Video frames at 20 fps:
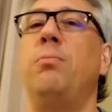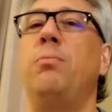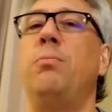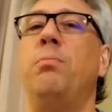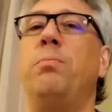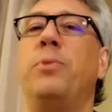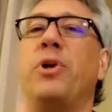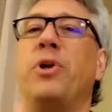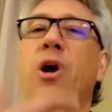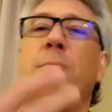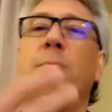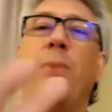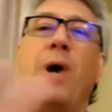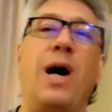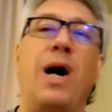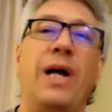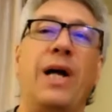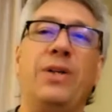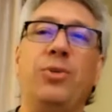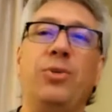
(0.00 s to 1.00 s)
But our
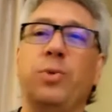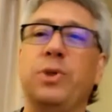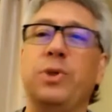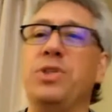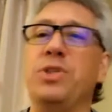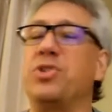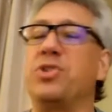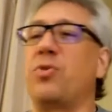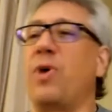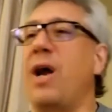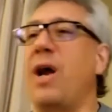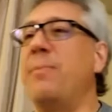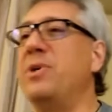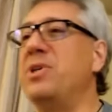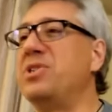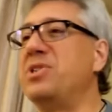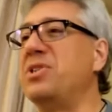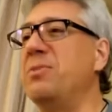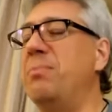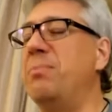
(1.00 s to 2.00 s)
mind, we describe it
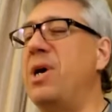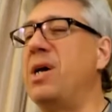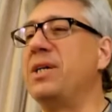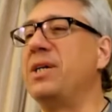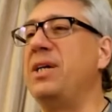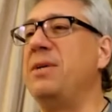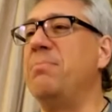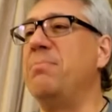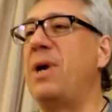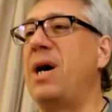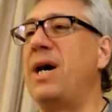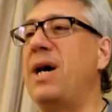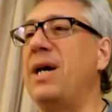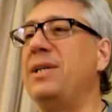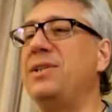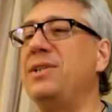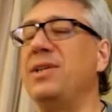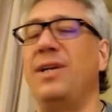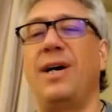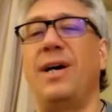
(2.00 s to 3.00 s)
as the monkey
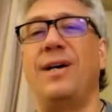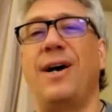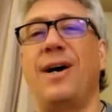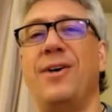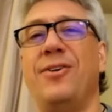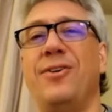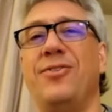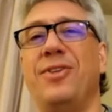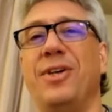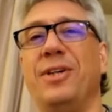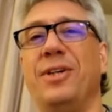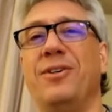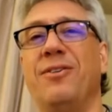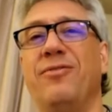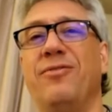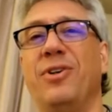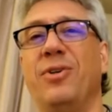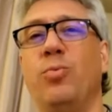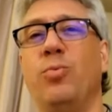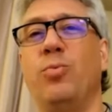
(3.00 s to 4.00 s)
mind, and I think
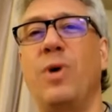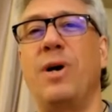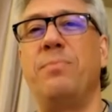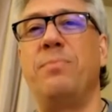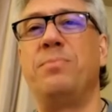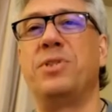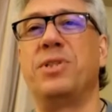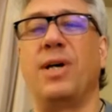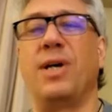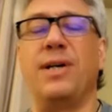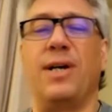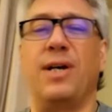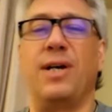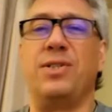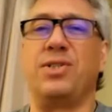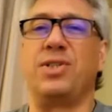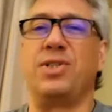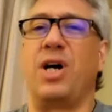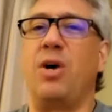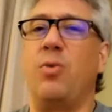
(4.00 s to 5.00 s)
of a website I
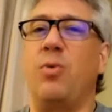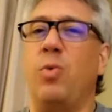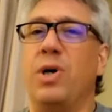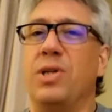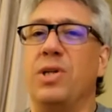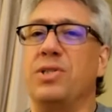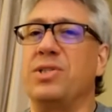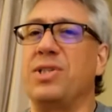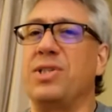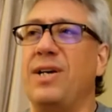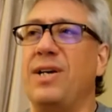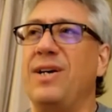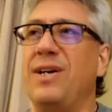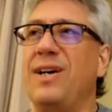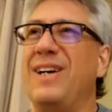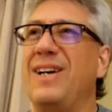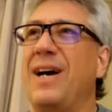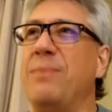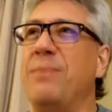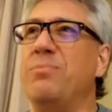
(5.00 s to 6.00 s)
saw once.
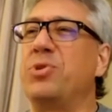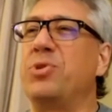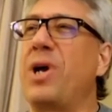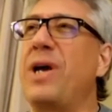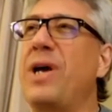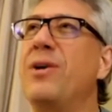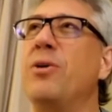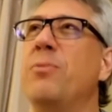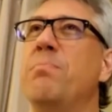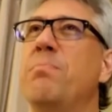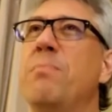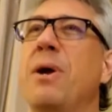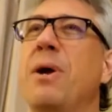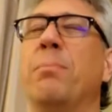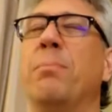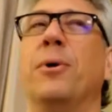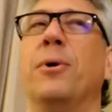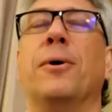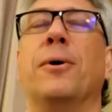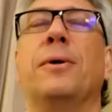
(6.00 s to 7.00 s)
I'm trying to
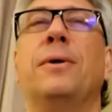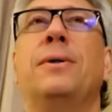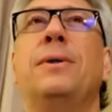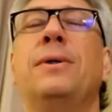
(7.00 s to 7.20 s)
remember.